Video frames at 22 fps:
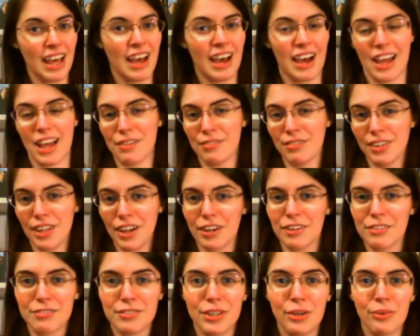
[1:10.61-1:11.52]
I have a lot
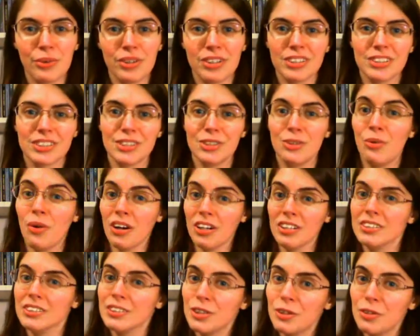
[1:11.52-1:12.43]
of viewers who
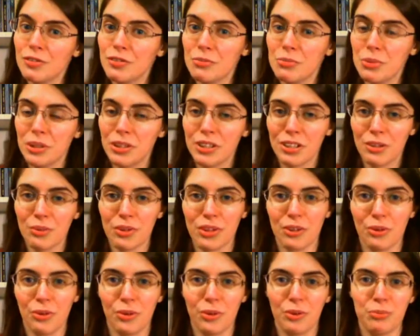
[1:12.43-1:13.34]
aren't so familiar with
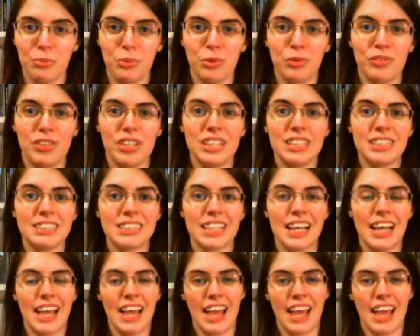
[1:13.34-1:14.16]
old movies,